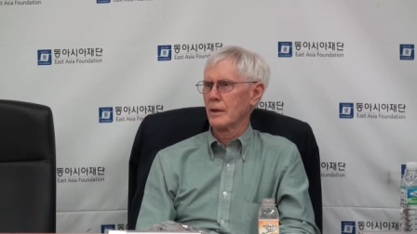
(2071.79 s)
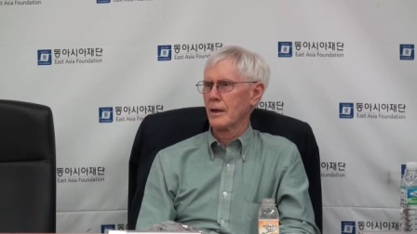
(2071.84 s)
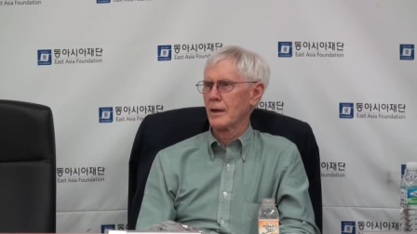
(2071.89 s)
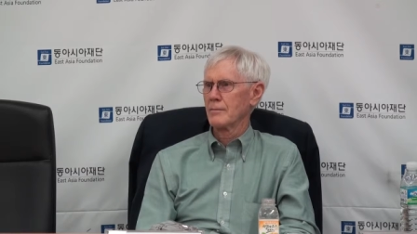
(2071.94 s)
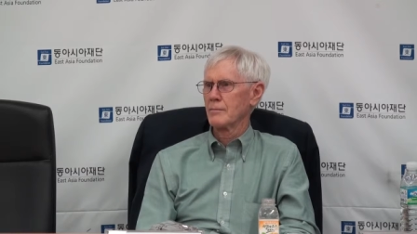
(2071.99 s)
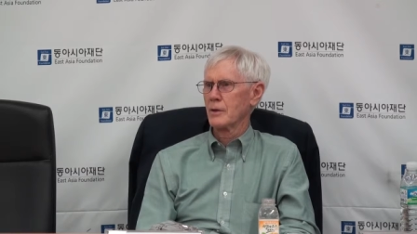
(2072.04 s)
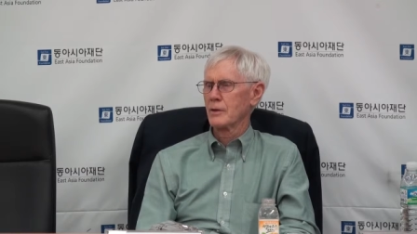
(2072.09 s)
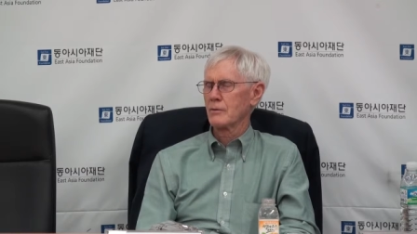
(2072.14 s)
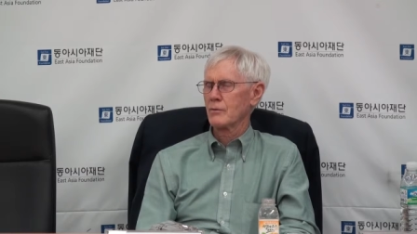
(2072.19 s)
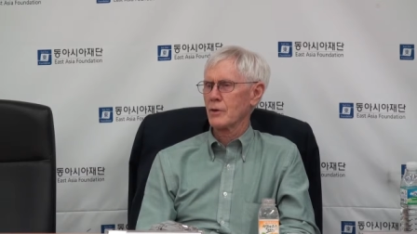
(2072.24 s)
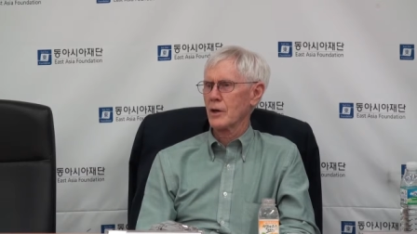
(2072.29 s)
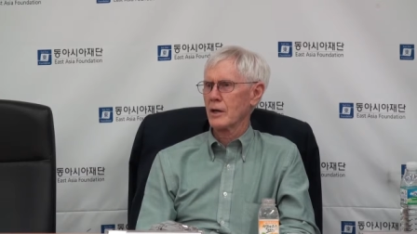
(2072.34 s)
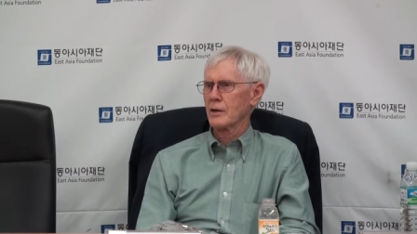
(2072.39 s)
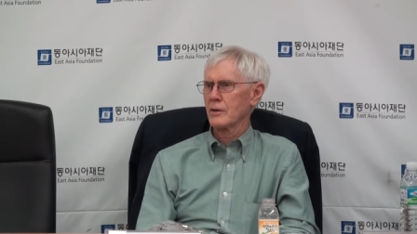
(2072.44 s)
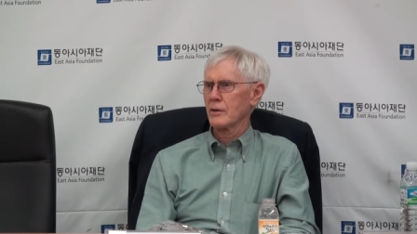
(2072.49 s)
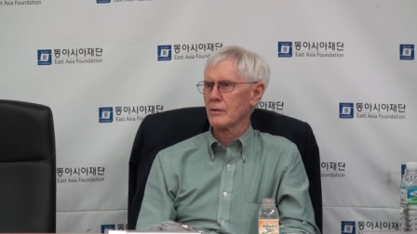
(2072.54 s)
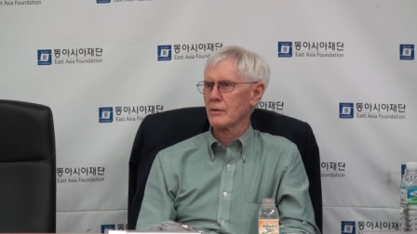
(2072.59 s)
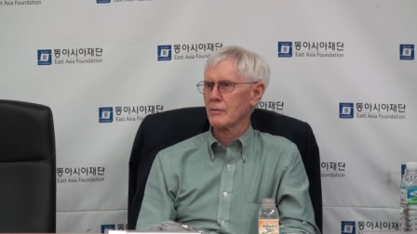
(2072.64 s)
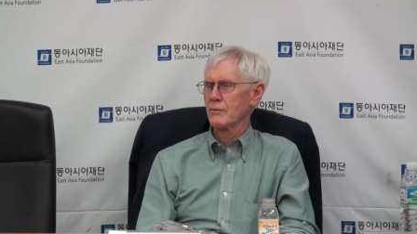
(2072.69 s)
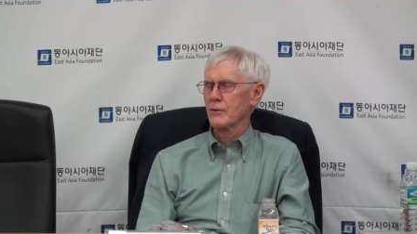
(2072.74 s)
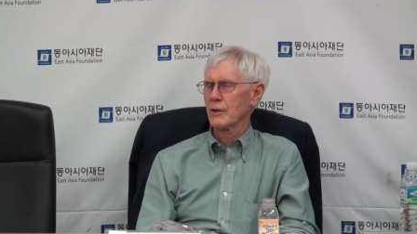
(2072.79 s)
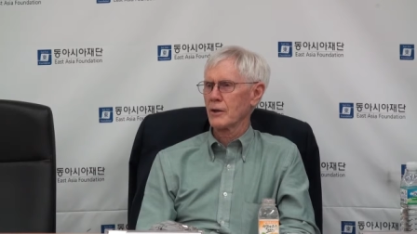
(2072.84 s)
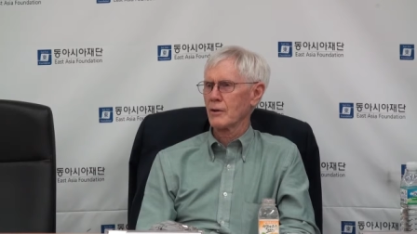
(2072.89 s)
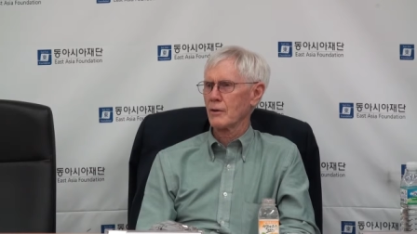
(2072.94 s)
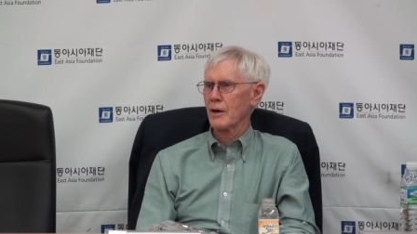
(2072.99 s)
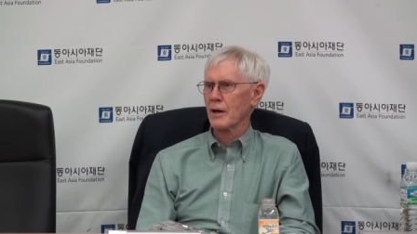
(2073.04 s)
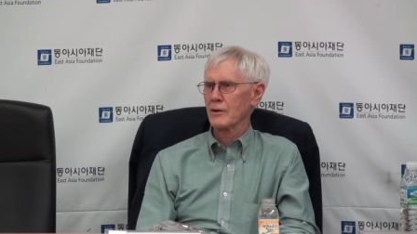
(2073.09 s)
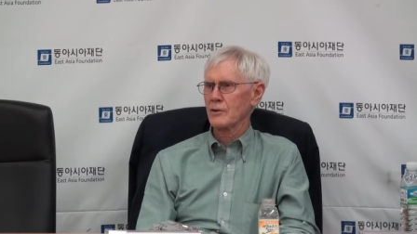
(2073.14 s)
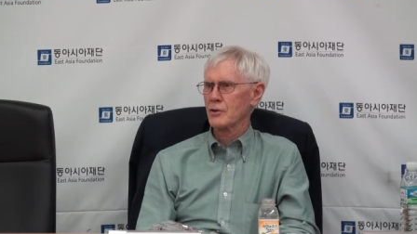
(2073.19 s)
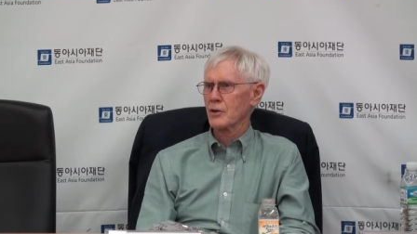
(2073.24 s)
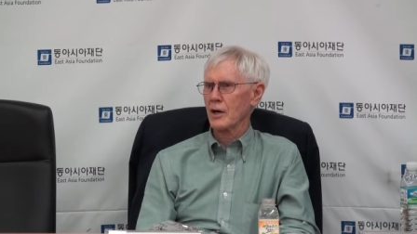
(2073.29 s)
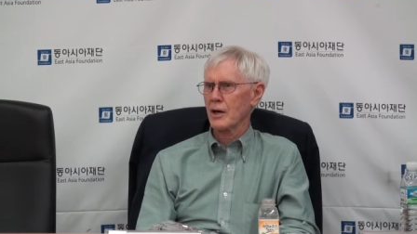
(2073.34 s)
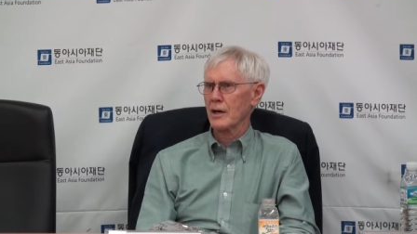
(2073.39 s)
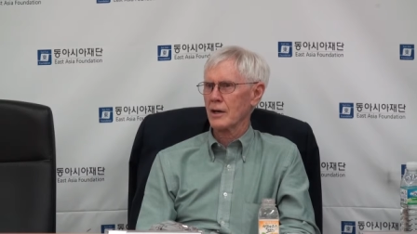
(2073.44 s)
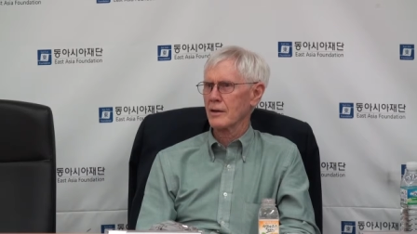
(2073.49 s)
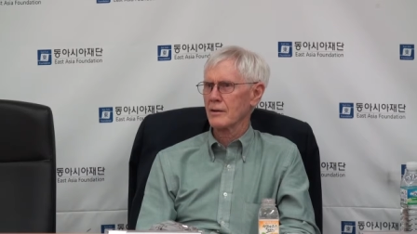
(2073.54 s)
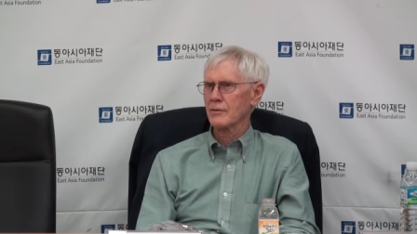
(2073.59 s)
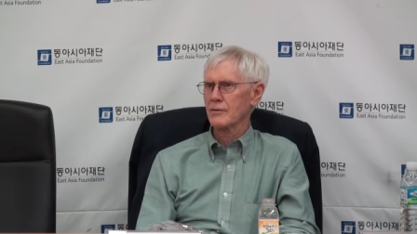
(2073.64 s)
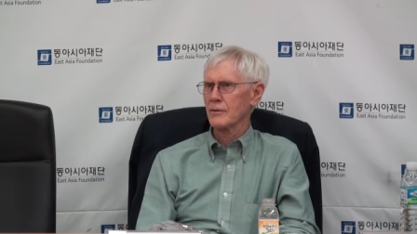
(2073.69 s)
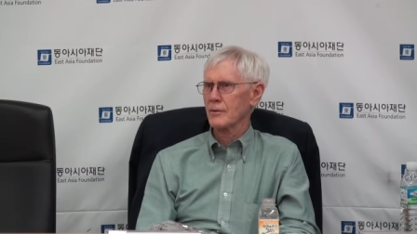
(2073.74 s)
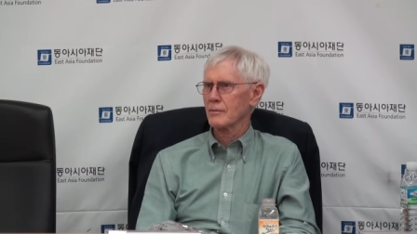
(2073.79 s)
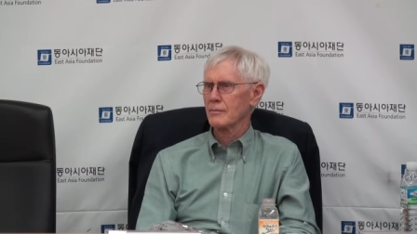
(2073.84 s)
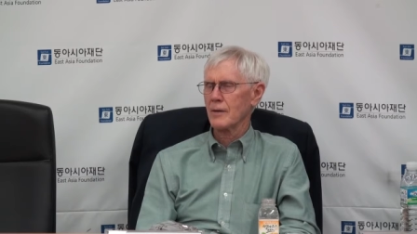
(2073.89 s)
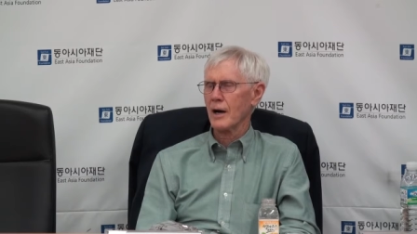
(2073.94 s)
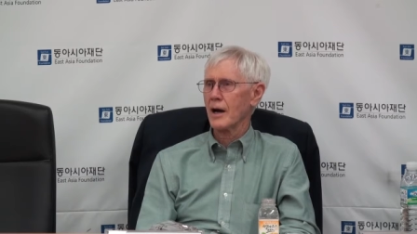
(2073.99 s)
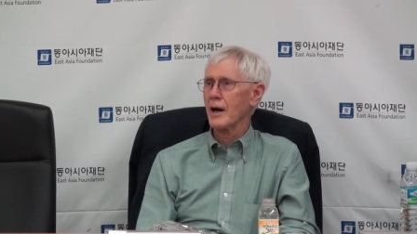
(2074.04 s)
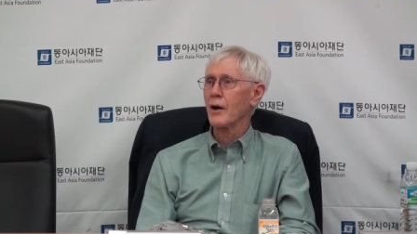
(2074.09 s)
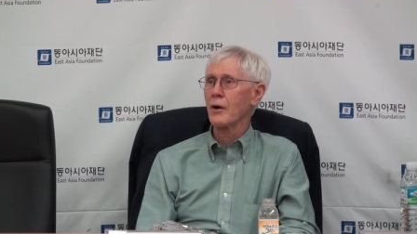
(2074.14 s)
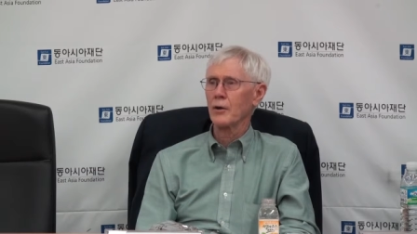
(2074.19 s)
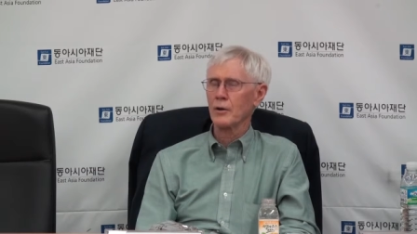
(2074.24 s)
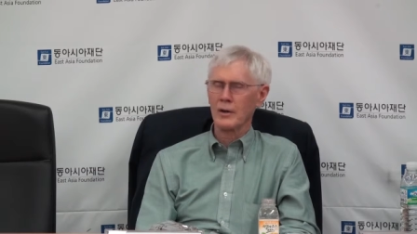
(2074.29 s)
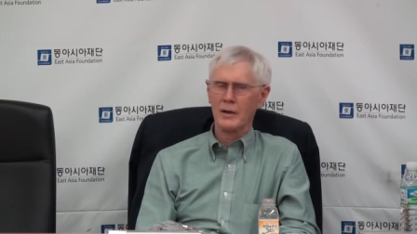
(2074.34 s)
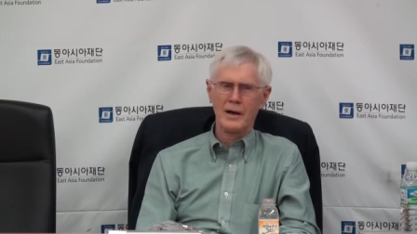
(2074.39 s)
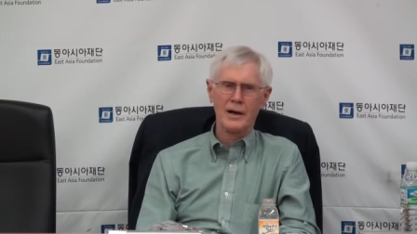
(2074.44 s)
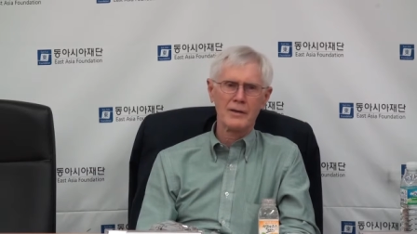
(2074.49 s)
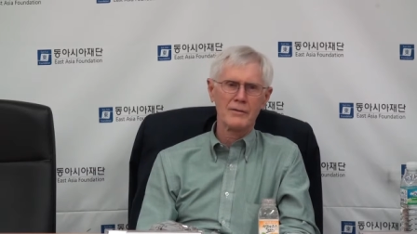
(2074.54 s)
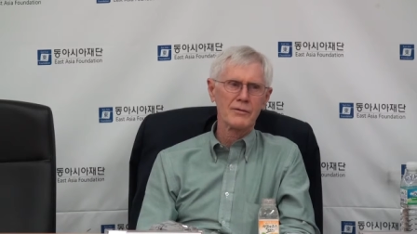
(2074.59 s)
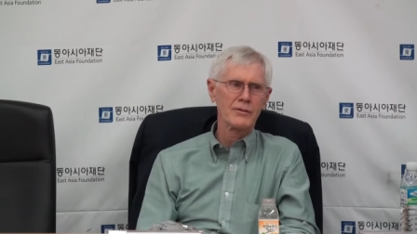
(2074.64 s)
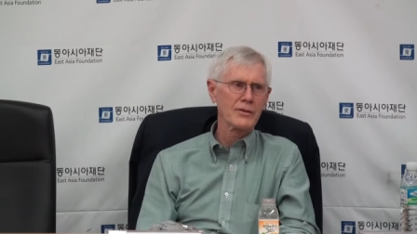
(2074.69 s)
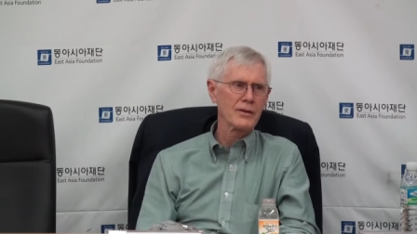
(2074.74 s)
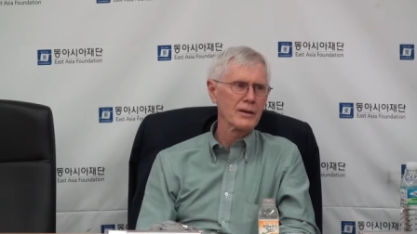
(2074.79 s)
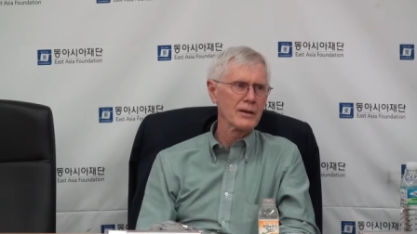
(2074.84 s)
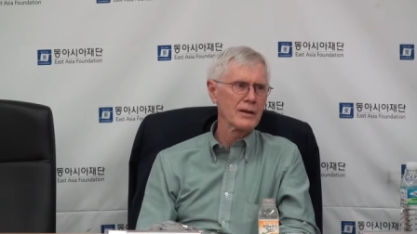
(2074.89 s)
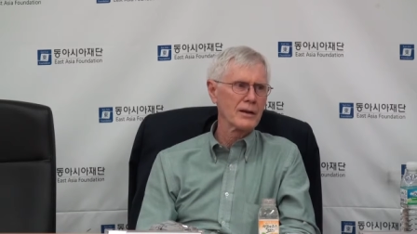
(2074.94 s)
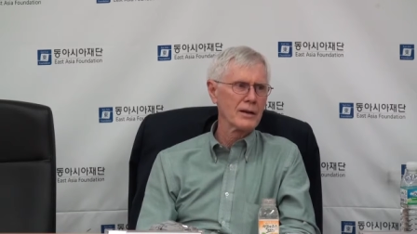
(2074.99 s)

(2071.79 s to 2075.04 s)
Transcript: I've been trying to figure out China for my whole life.